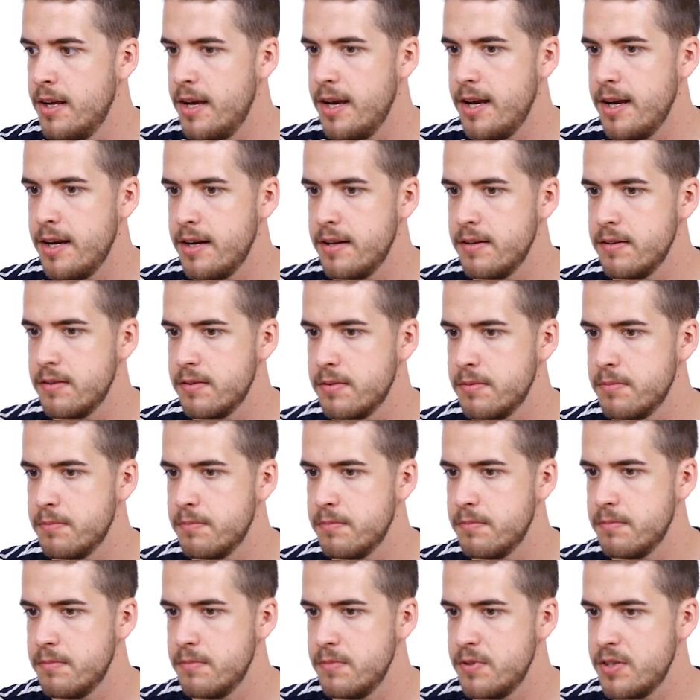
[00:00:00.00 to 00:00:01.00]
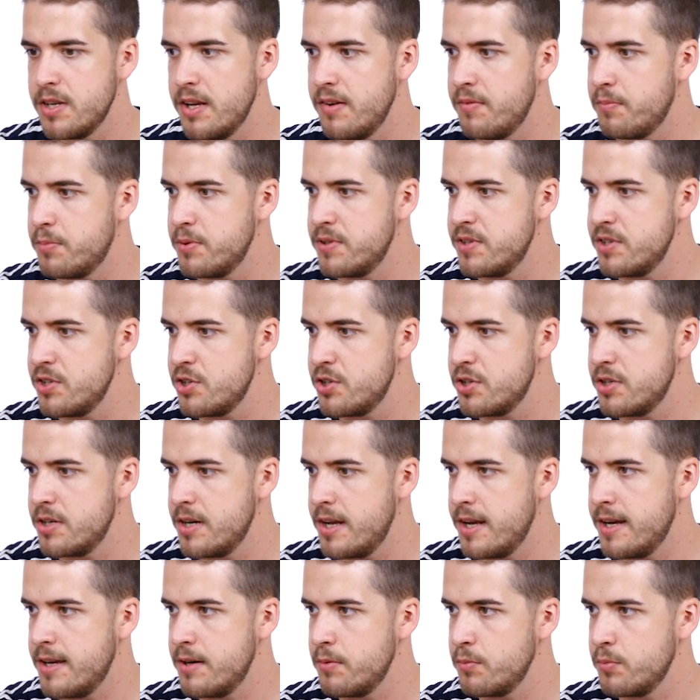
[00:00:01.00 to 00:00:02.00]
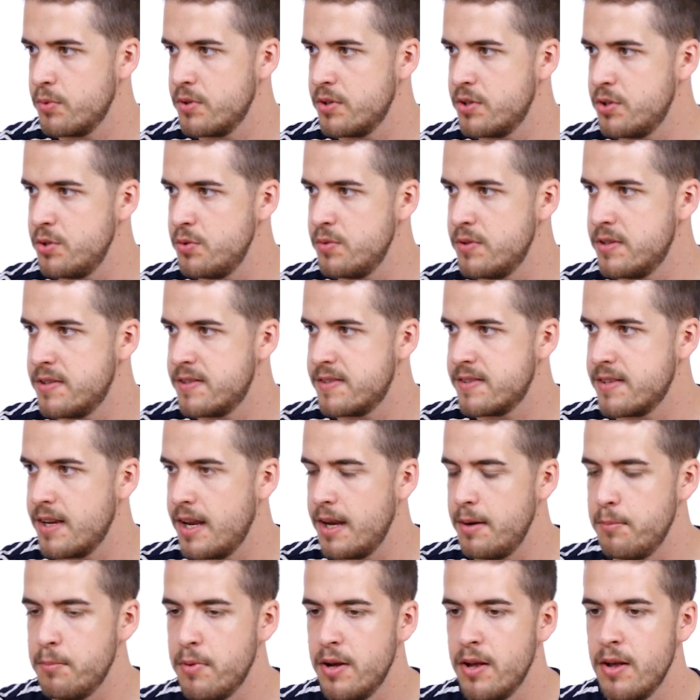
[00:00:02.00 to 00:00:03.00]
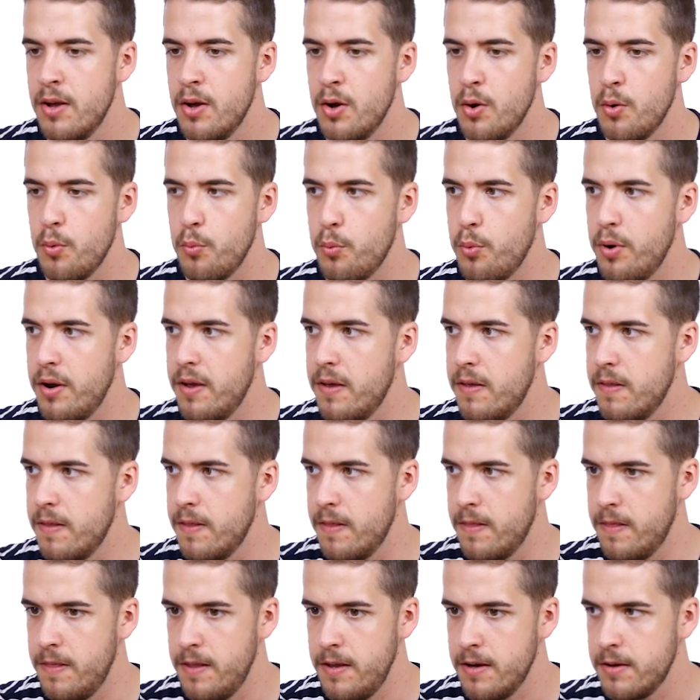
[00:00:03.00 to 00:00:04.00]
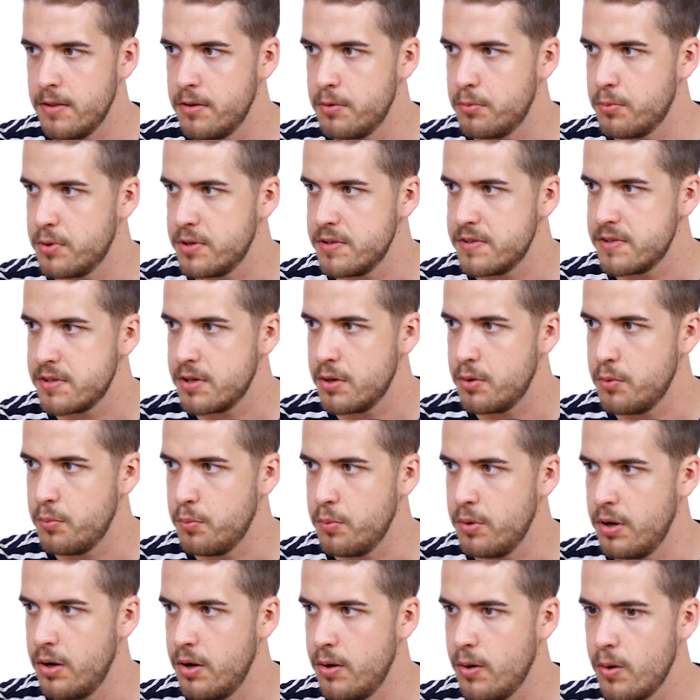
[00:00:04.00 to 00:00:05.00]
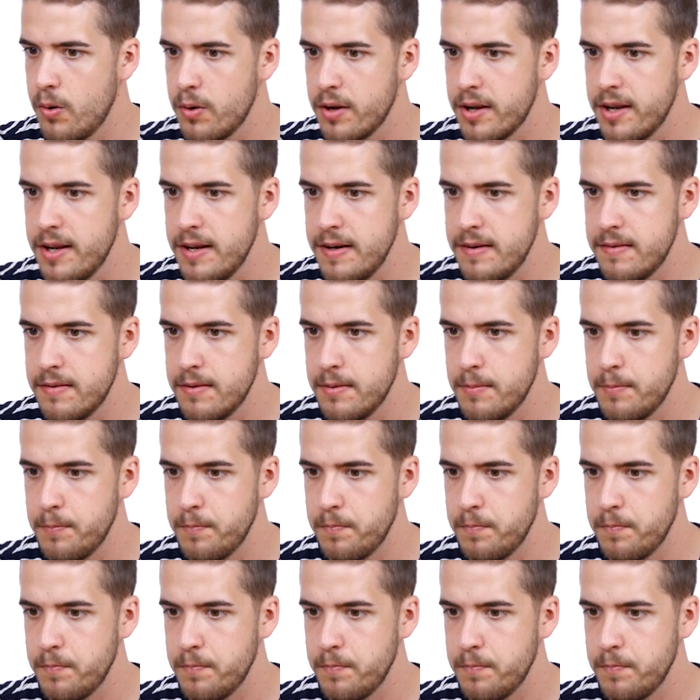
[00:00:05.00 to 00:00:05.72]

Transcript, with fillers: and save position, and we'll do the same with the other one. So we'll lock it,